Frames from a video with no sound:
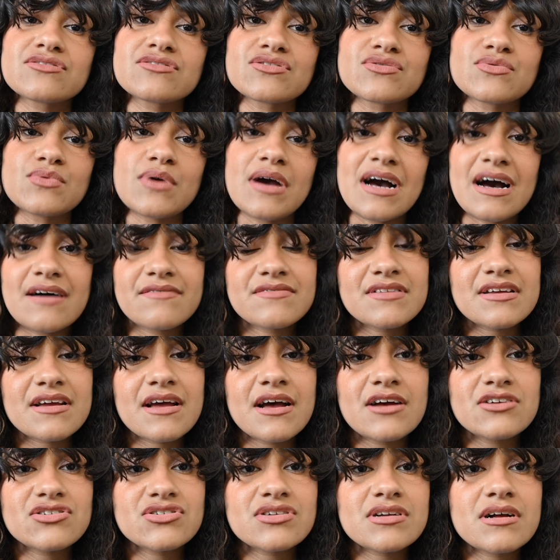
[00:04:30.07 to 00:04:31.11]
so you have to
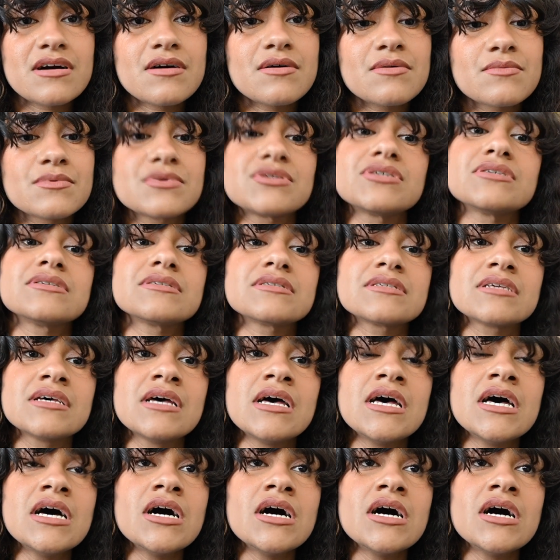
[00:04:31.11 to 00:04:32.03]
cash it out, which is